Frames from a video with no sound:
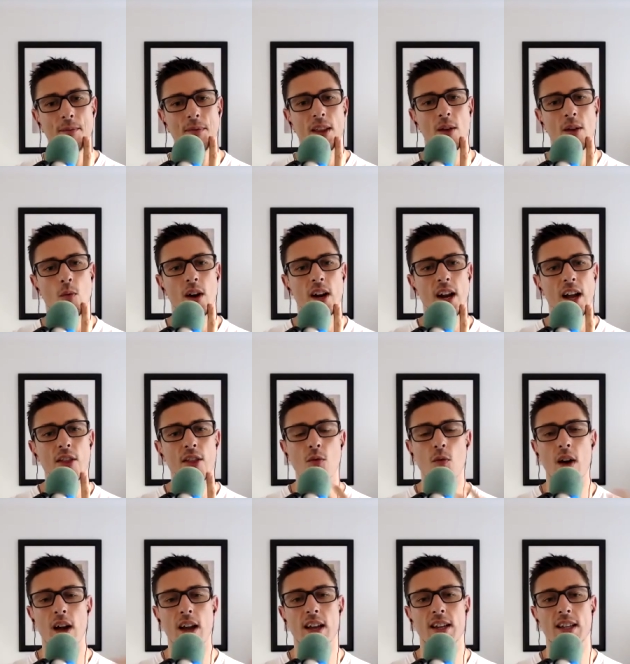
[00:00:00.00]
one other
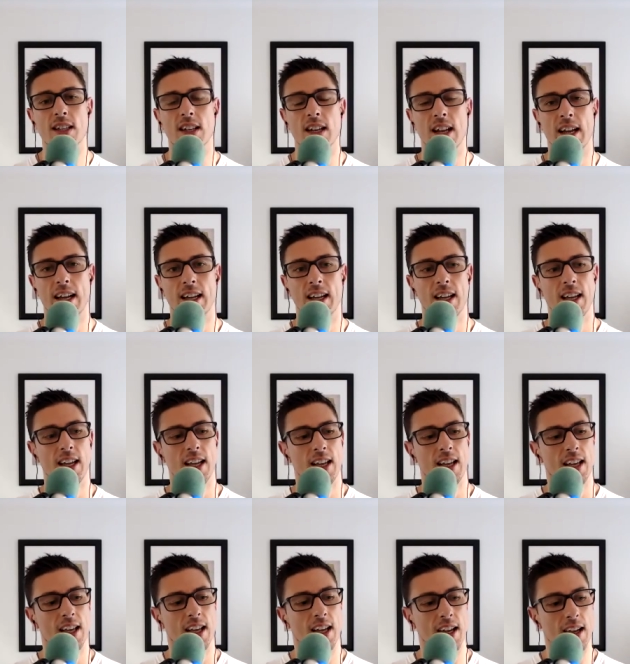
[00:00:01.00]
way is like
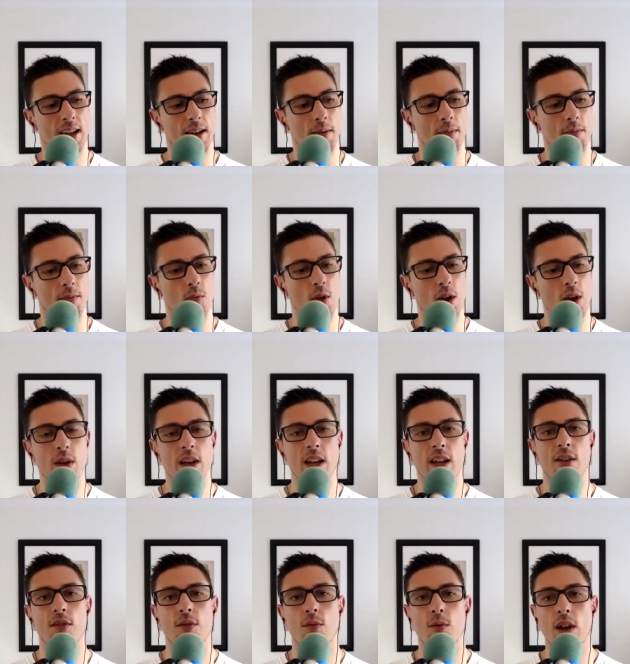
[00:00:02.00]
um, where we
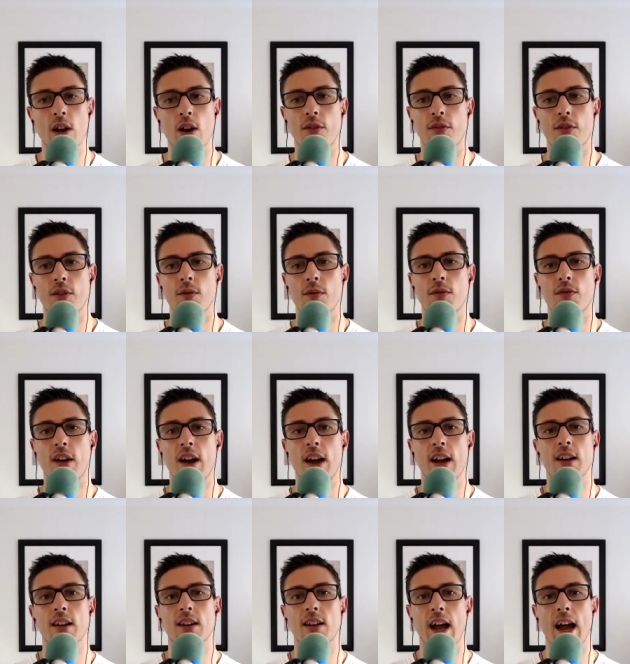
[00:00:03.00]
can we often
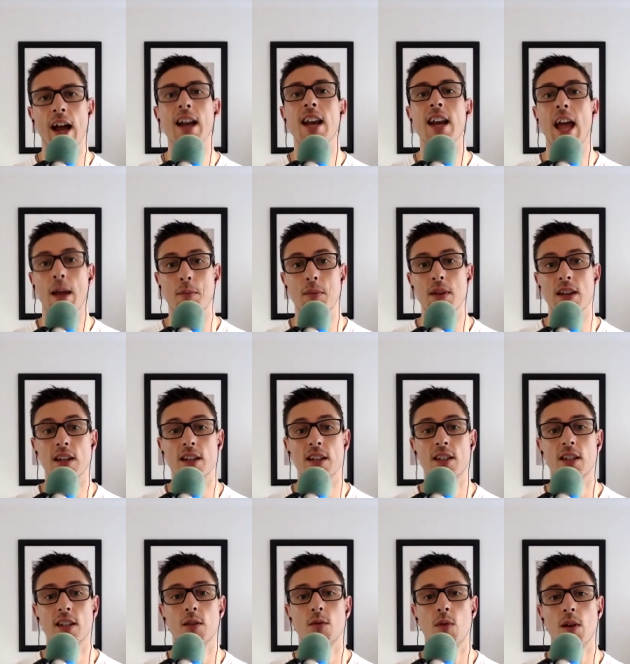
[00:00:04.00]
find
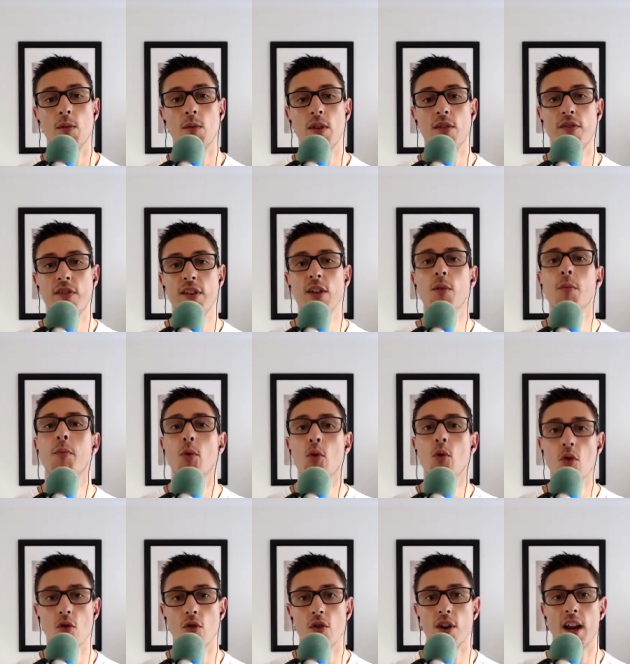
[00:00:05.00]
unhappiness is when we feel
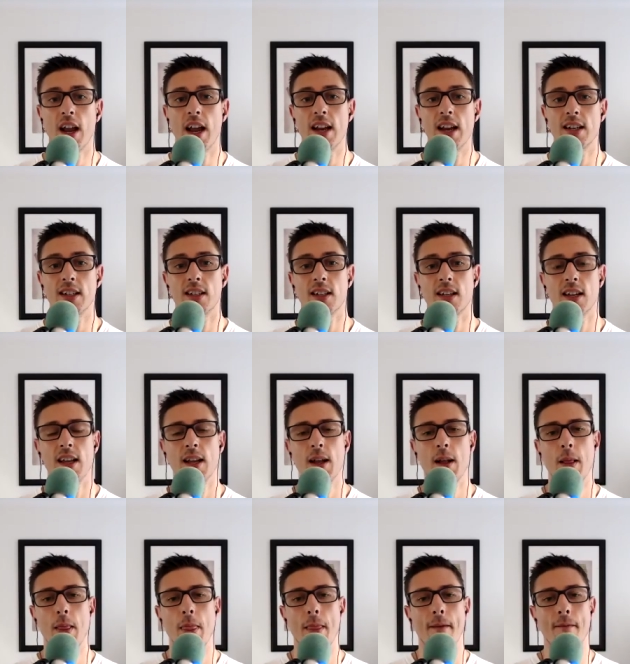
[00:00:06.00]
bored and
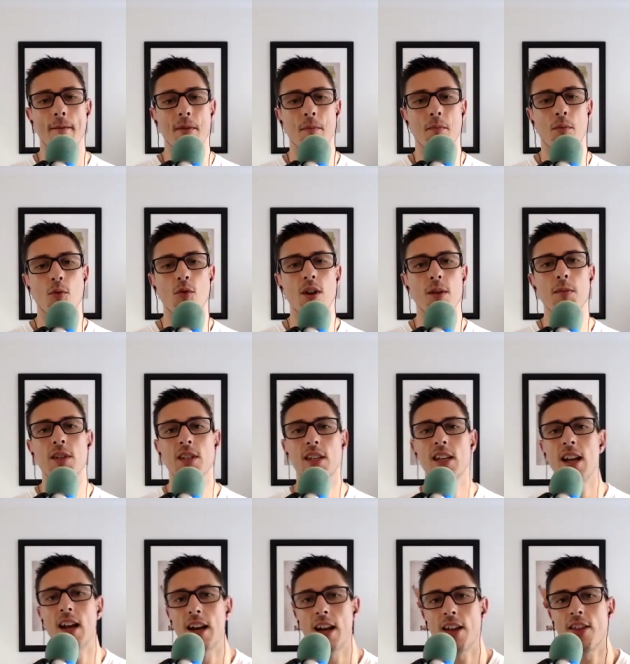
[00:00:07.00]
boredom is an,
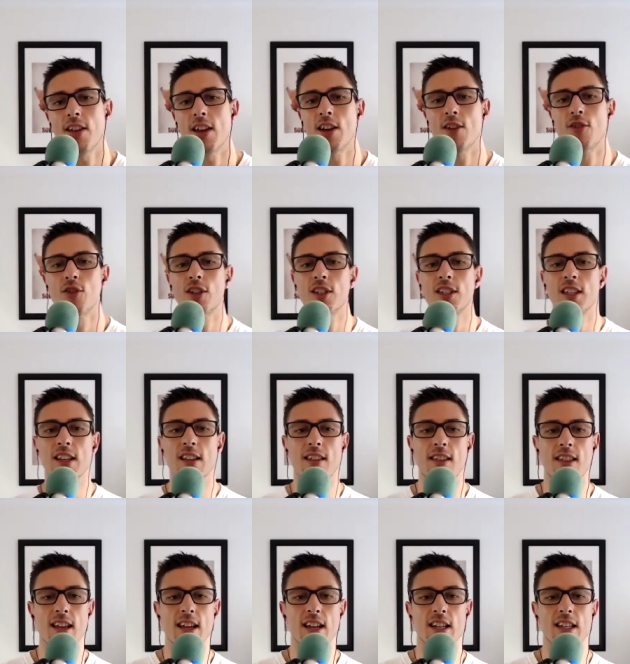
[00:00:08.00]
another interesting
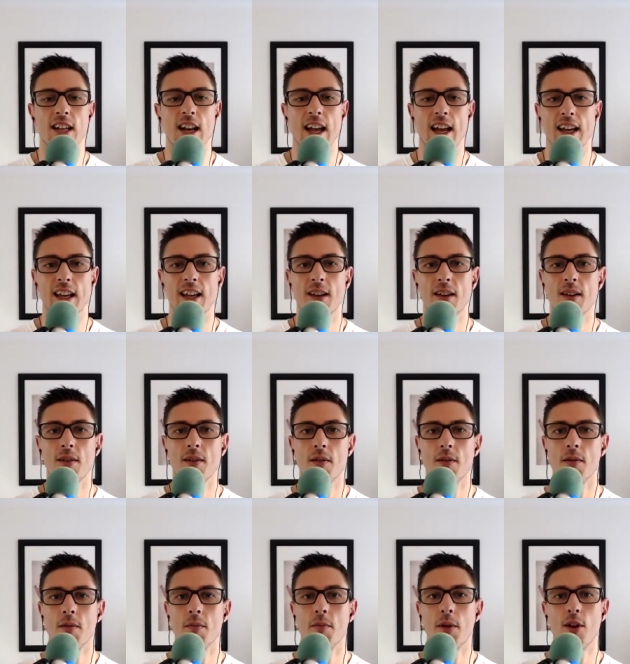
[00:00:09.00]
thing is like
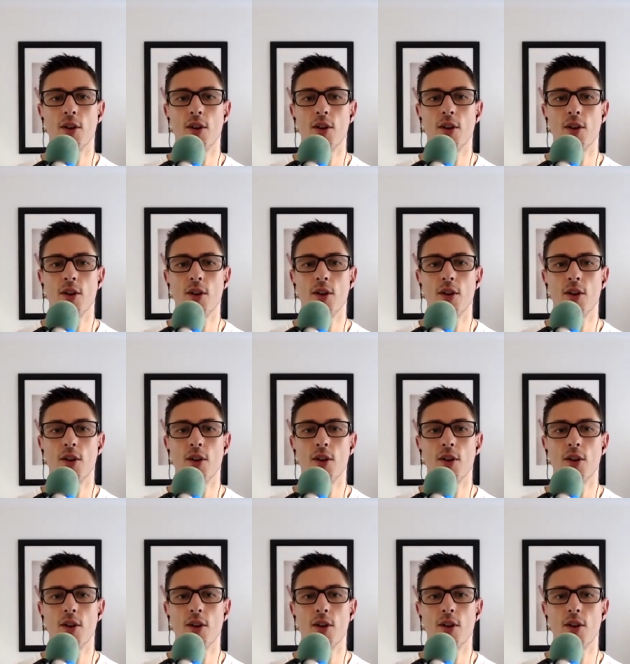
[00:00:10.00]
beau